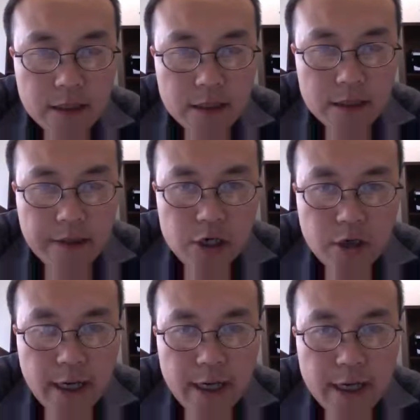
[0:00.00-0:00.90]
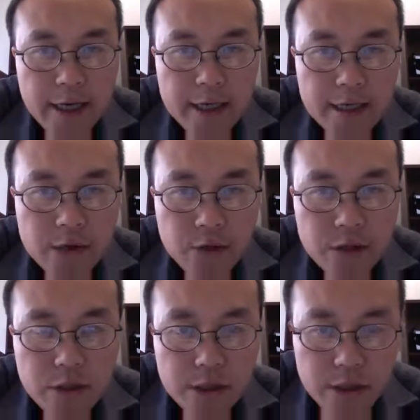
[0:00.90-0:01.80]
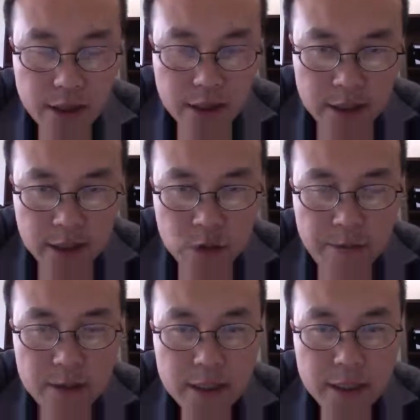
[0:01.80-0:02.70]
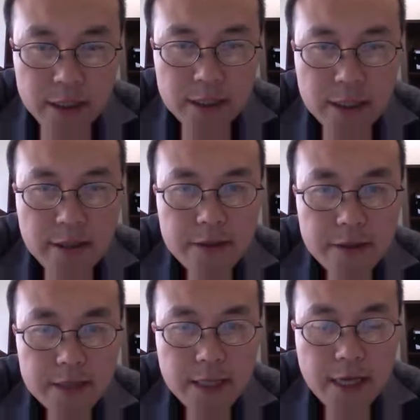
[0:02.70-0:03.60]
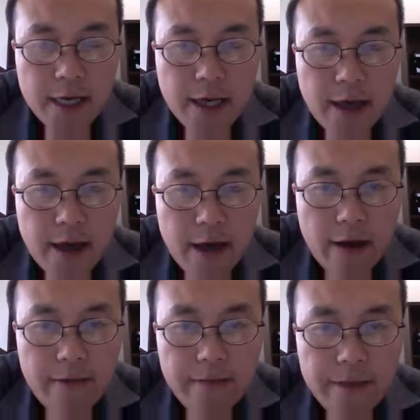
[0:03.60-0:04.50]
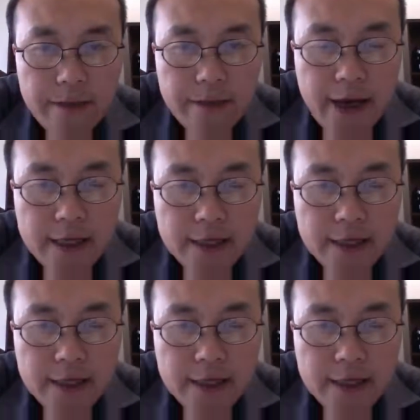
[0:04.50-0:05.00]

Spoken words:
spatially distri distributed sensors that